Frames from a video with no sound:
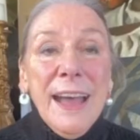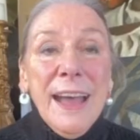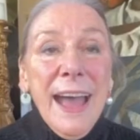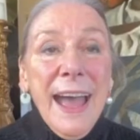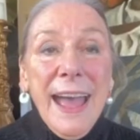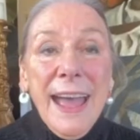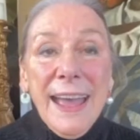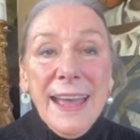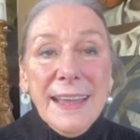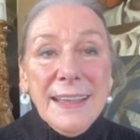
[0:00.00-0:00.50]

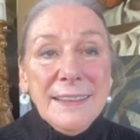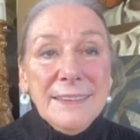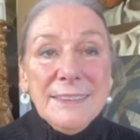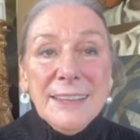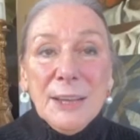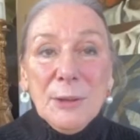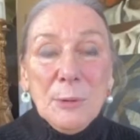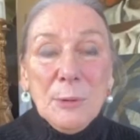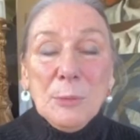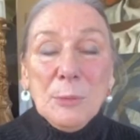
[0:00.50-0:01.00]
and
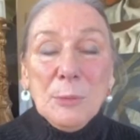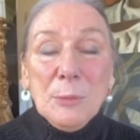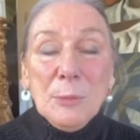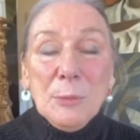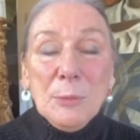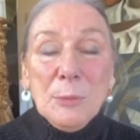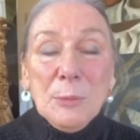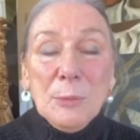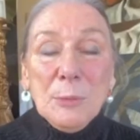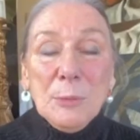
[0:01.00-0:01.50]
it was a
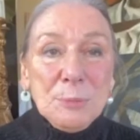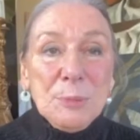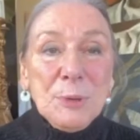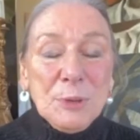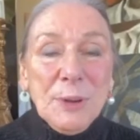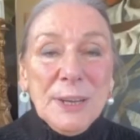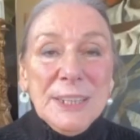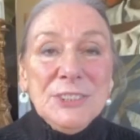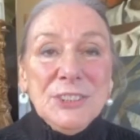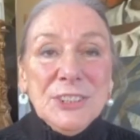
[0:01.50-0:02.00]
natural
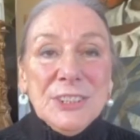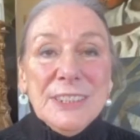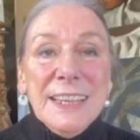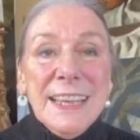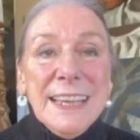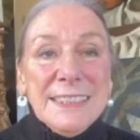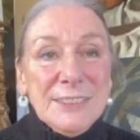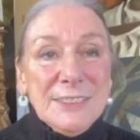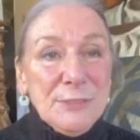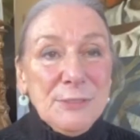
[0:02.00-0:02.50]
progression, yes, of